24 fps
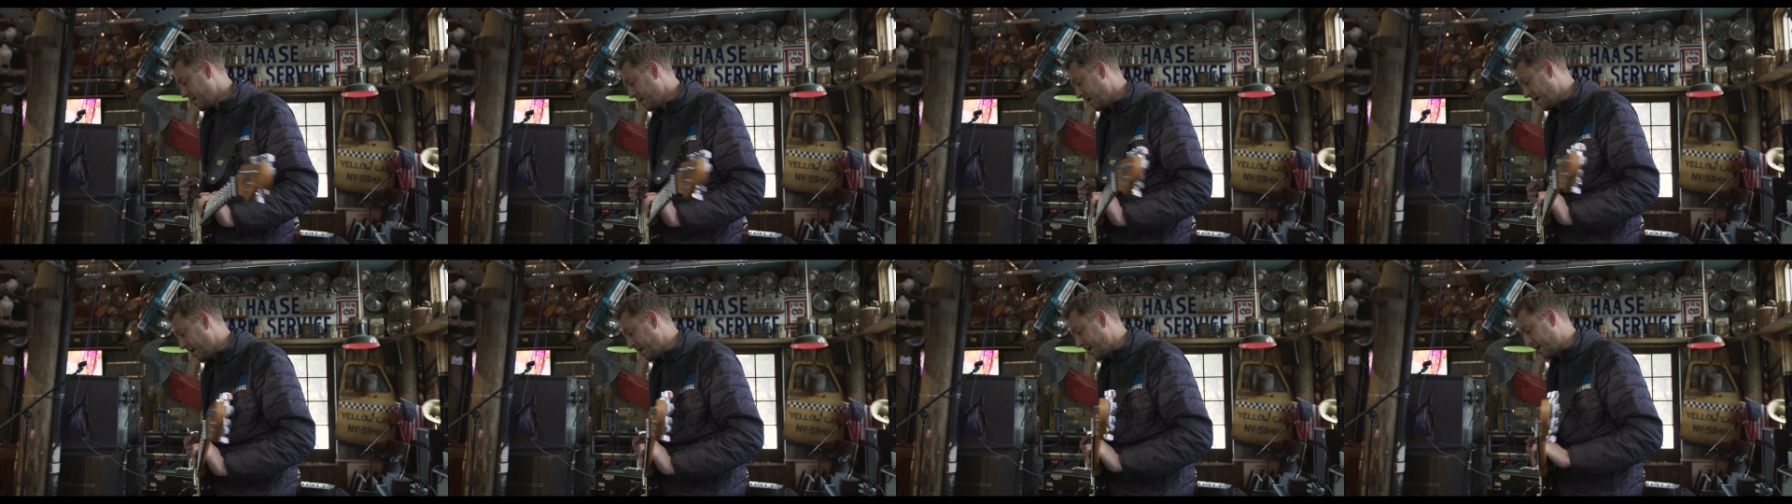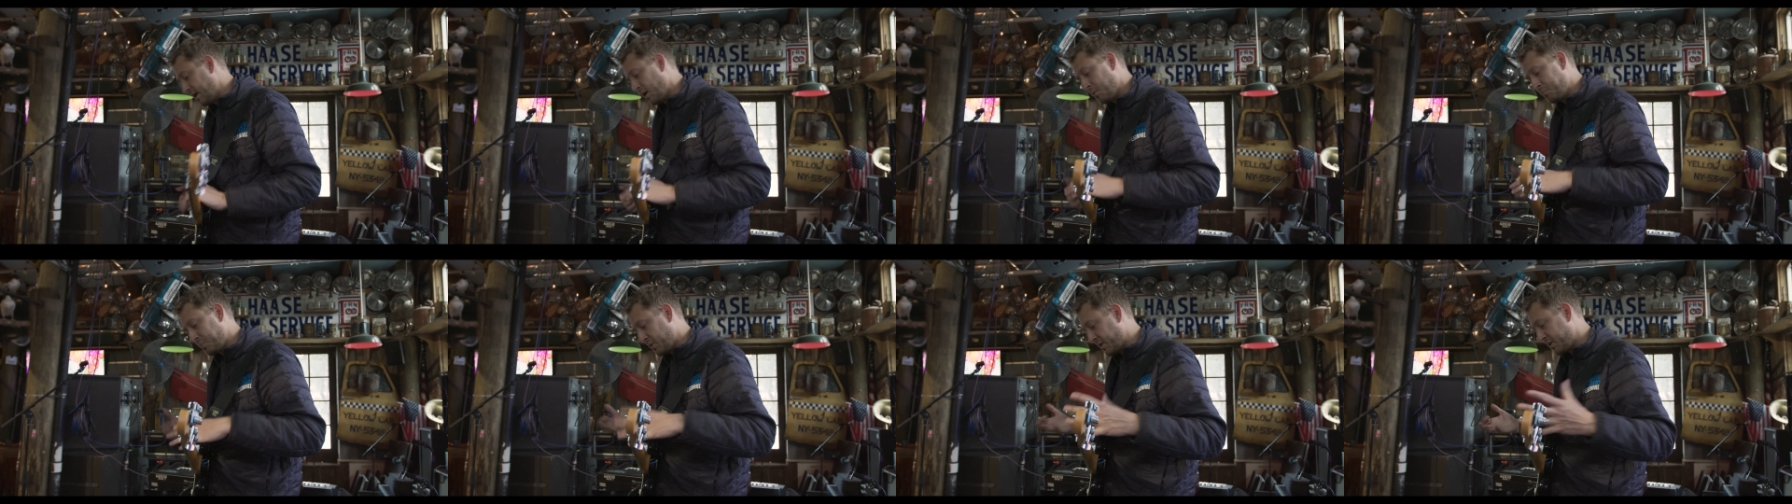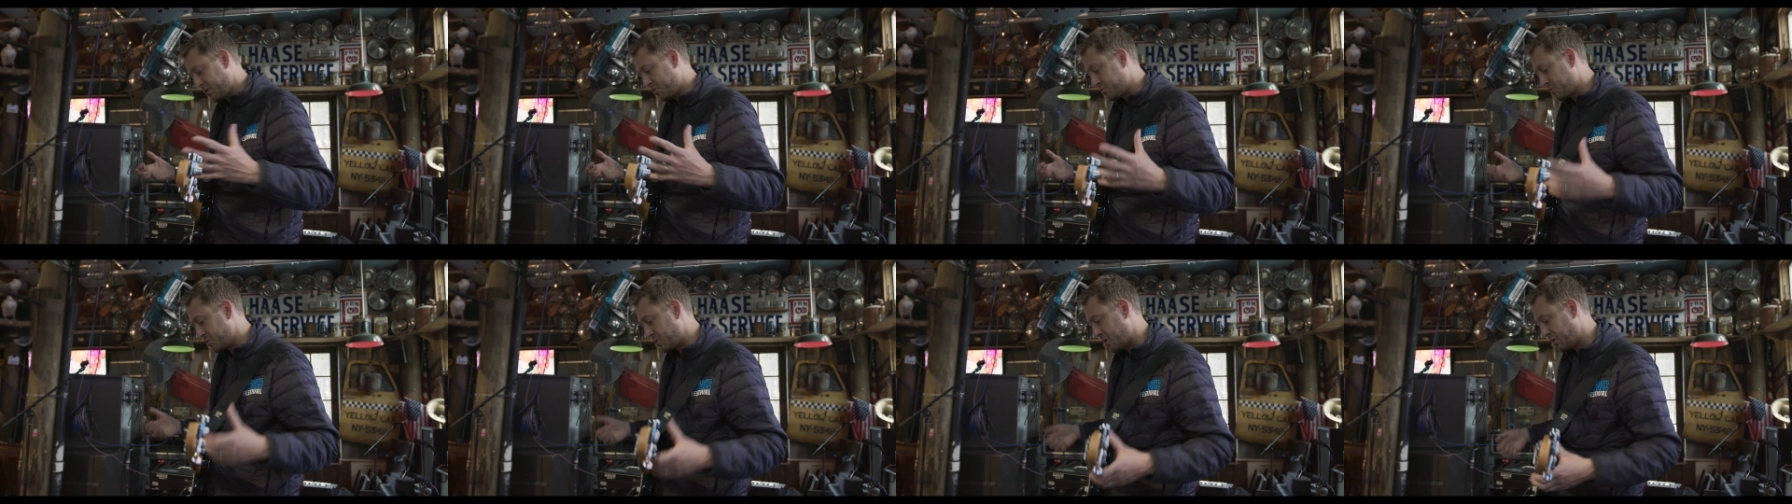Uh, and I'll play
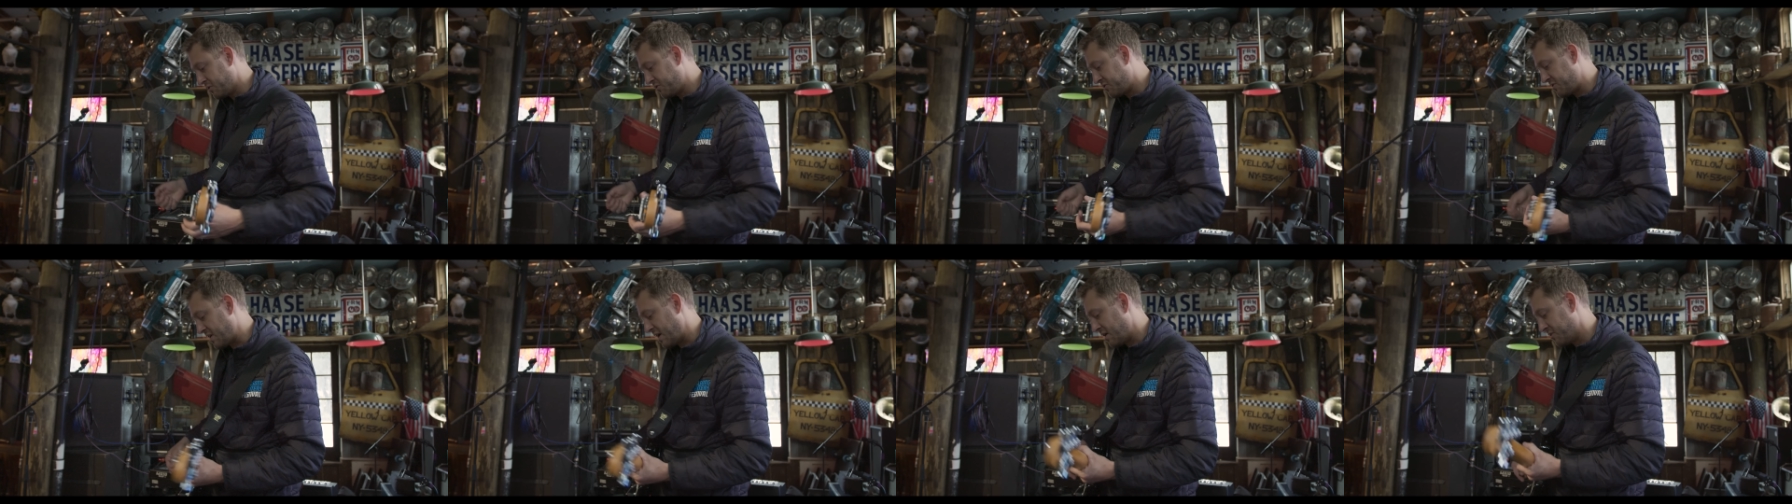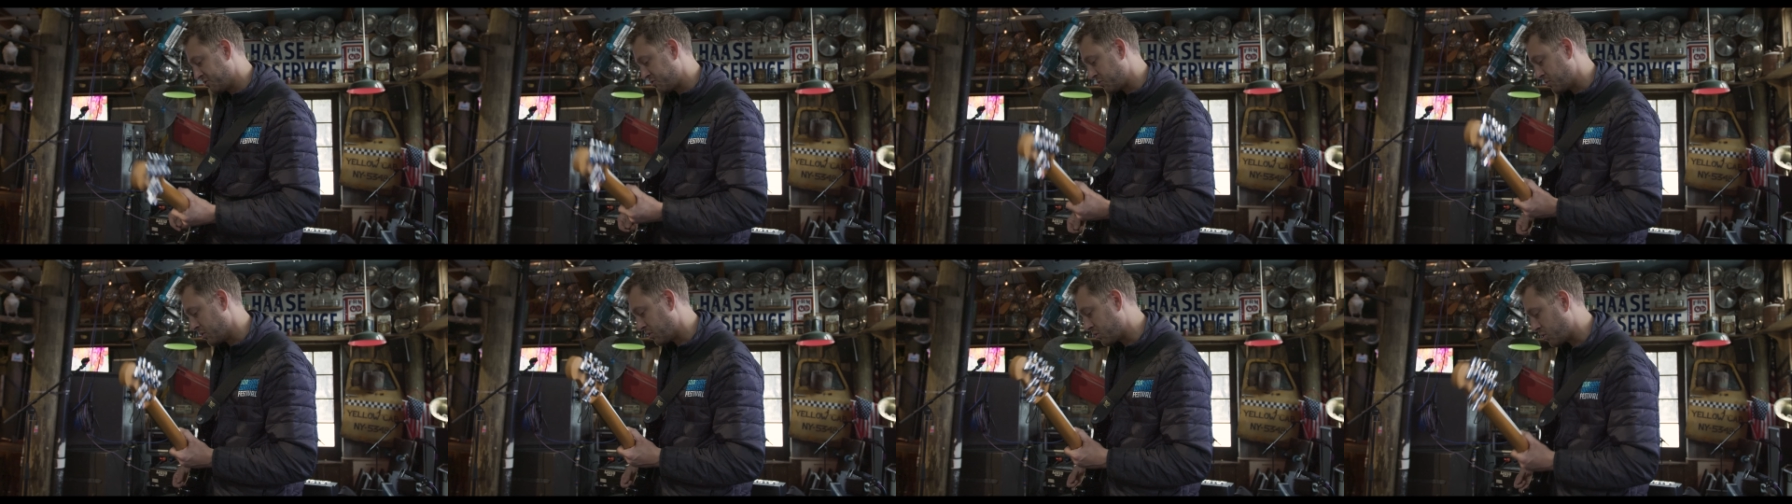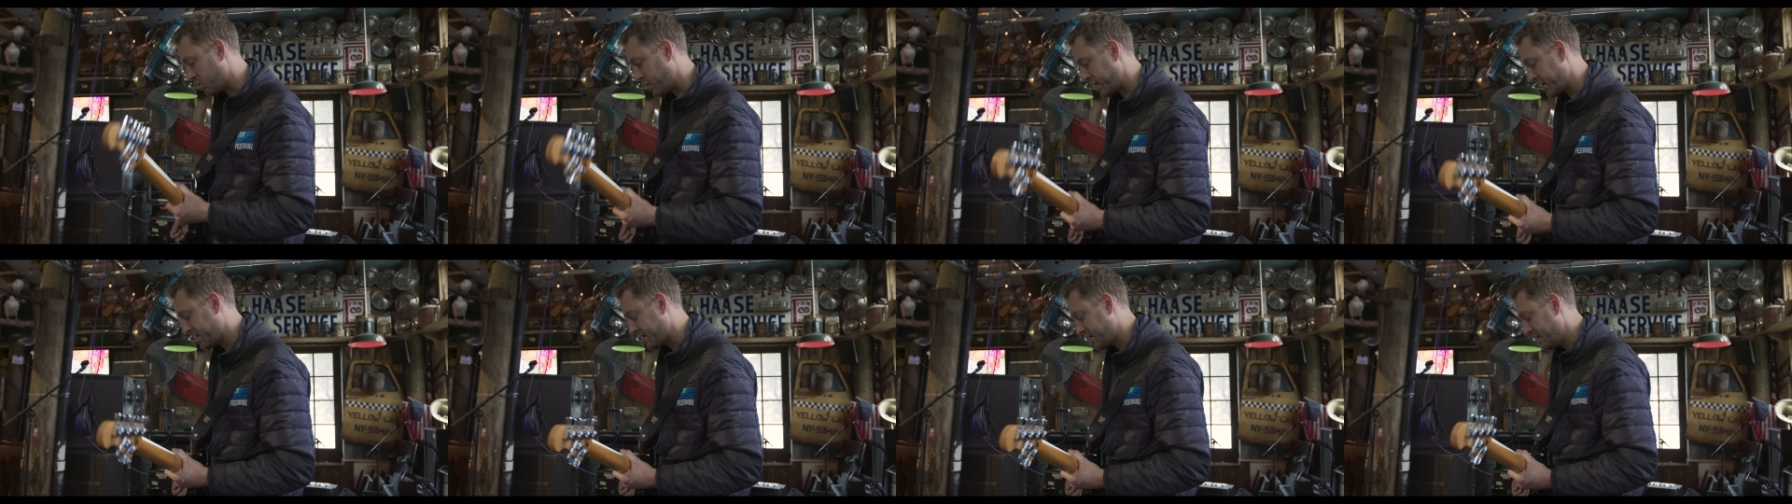you through those sounds real
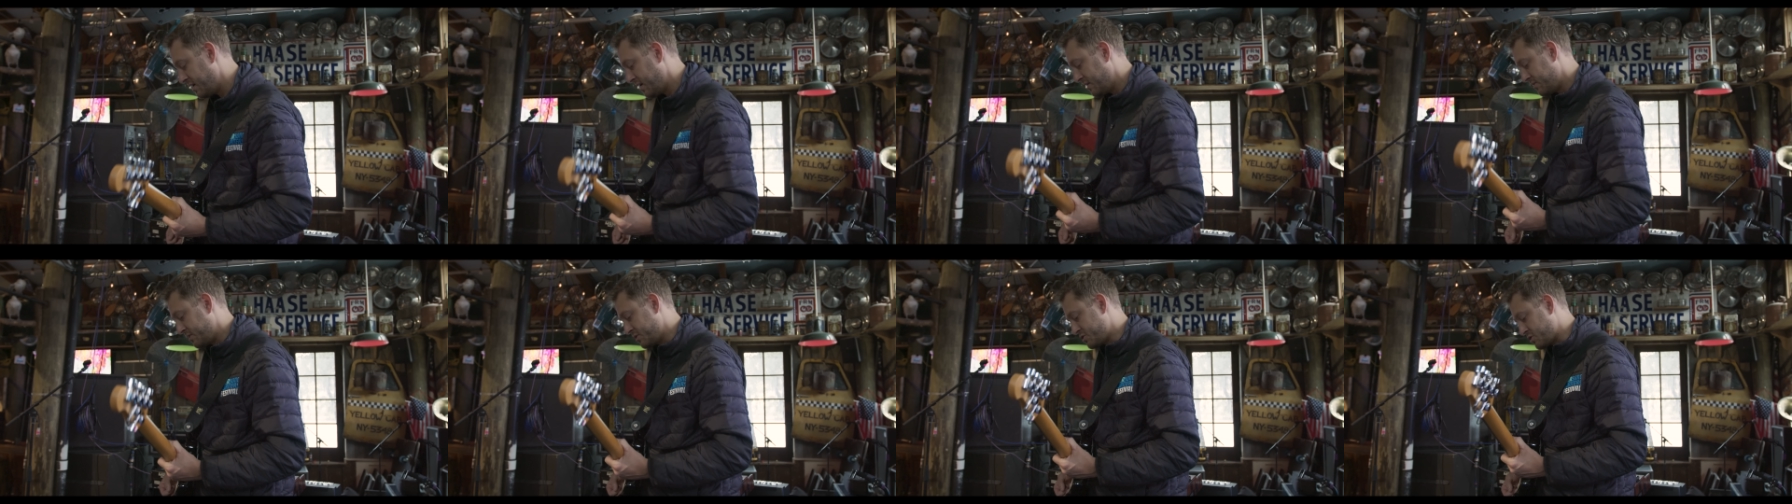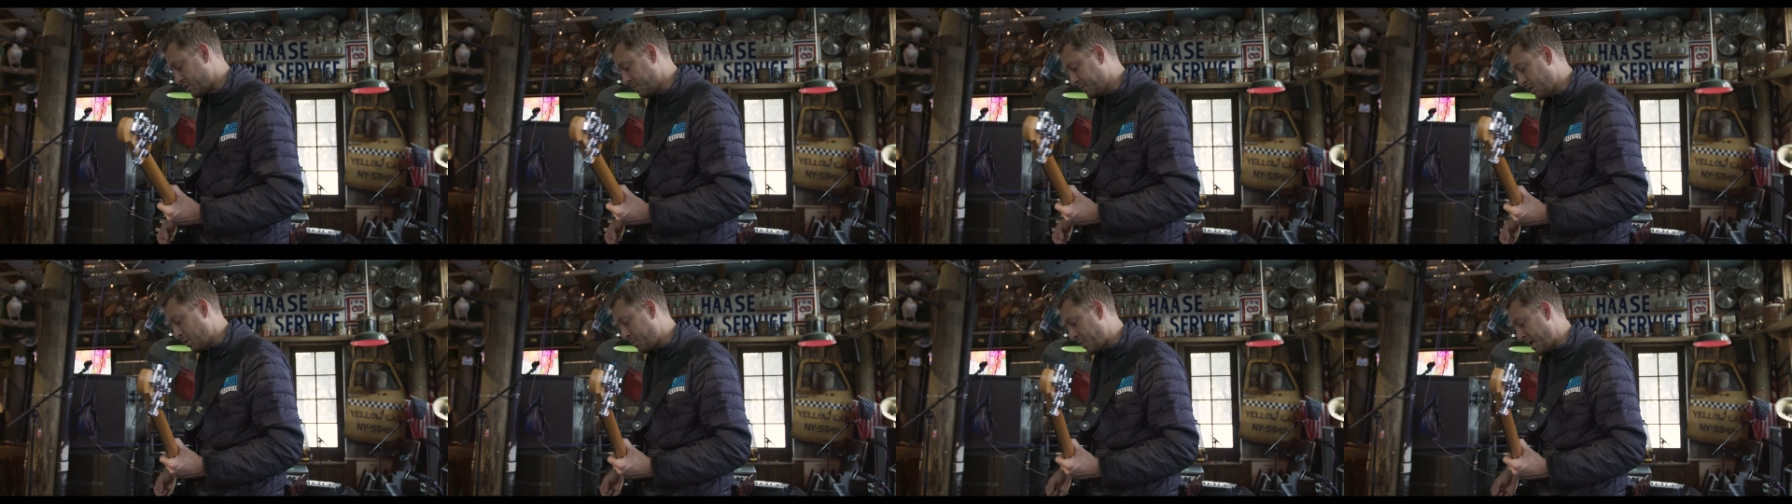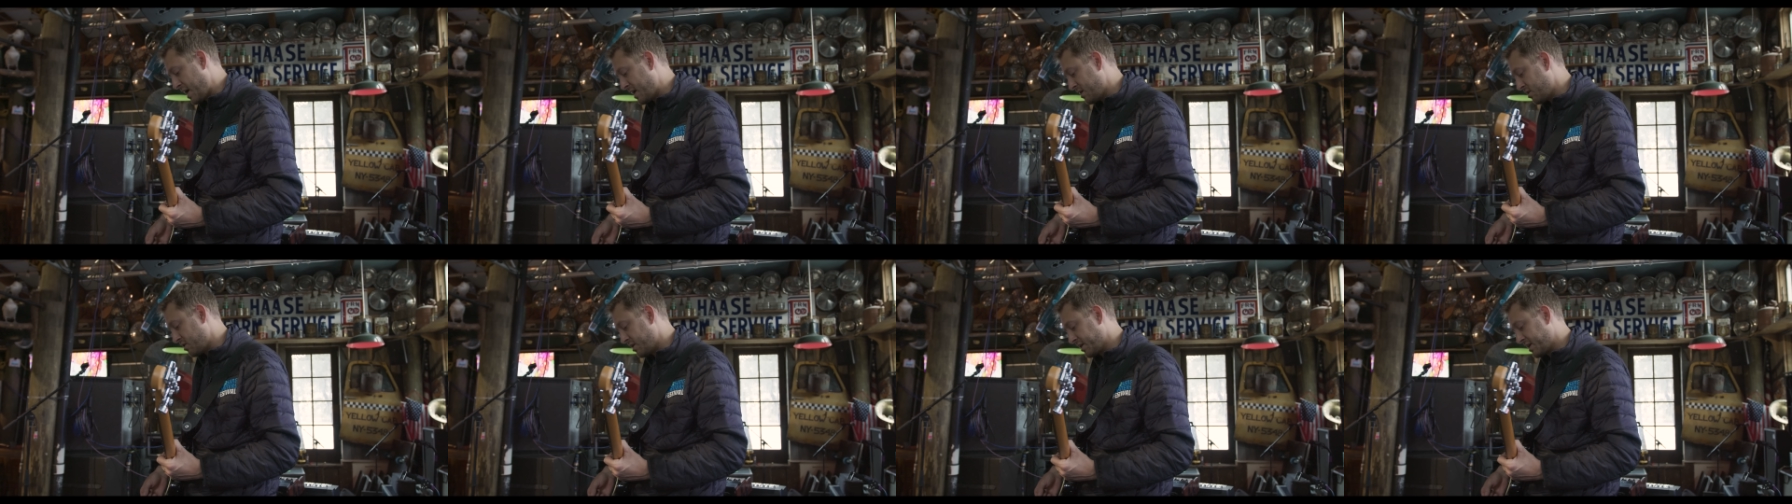quick. The tremolo
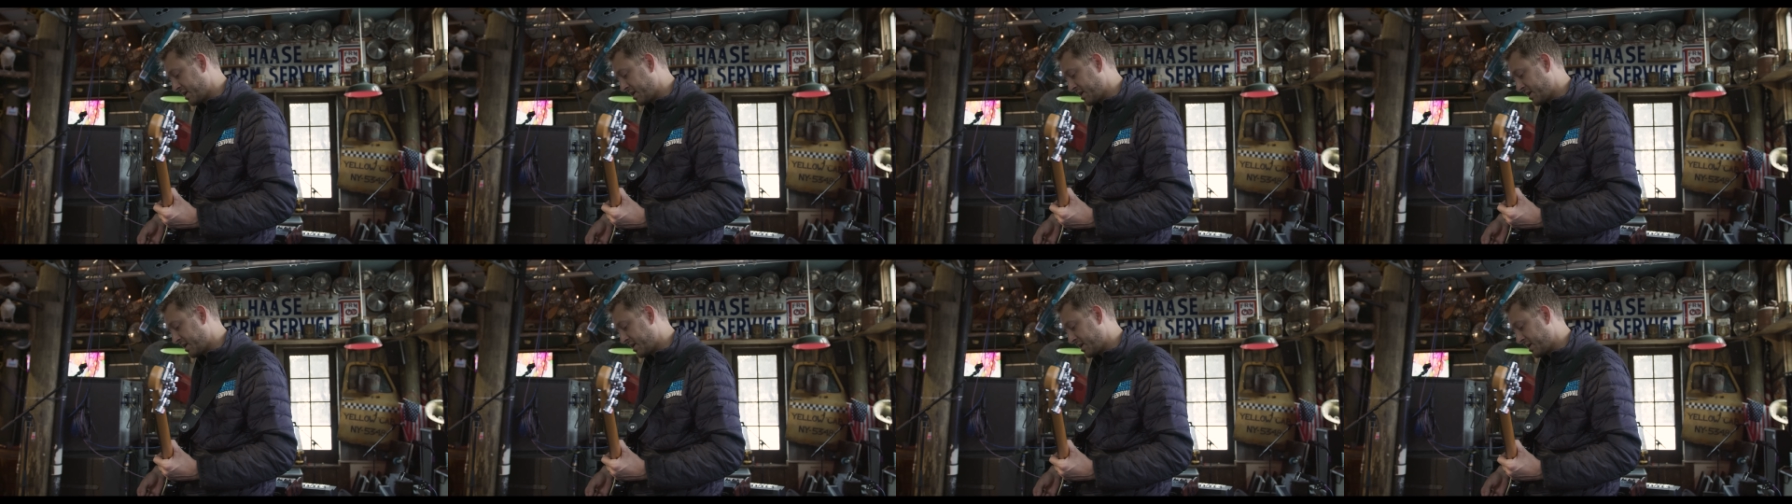panner,